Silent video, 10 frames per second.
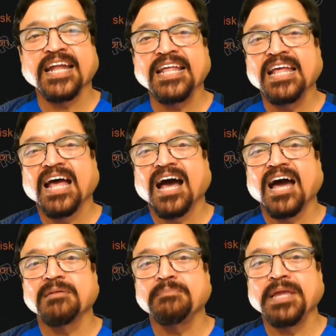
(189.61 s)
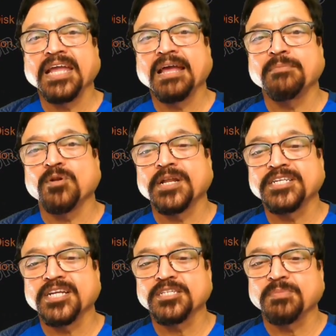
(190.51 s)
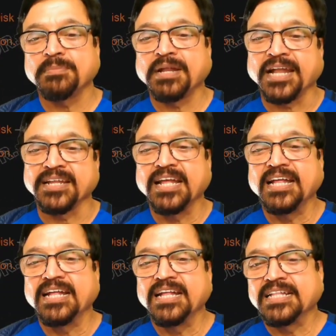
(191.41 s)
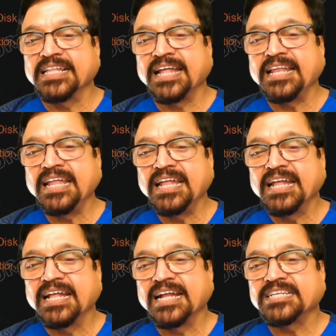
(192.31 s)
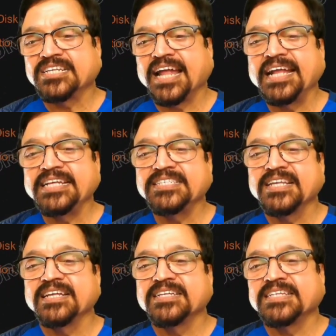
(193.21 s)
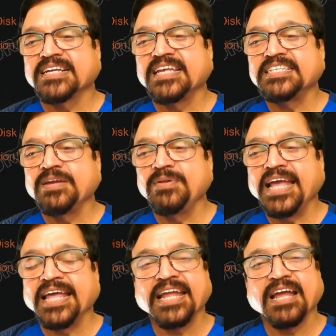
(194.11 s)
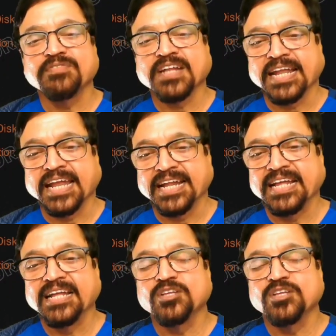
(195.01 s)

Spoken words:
It rotates when the tube is operating at a speed of 3600 rpm, rotations per minute.